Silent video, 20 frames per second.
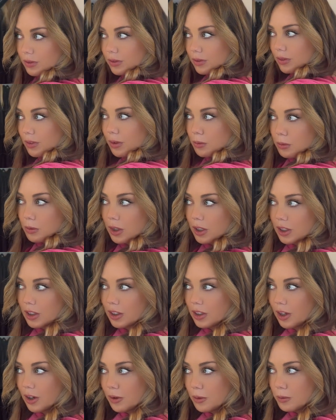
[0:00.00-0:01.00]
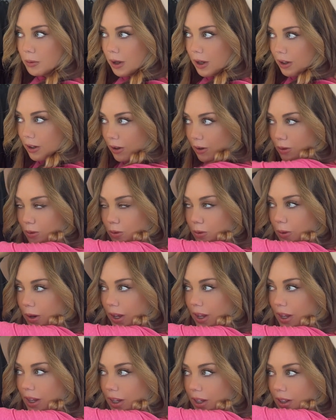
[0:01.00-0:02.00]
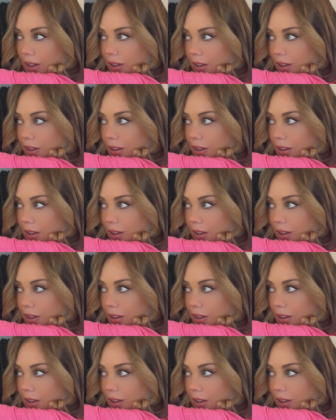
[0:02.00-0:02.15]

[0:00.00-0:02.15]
I'm gonna go back away.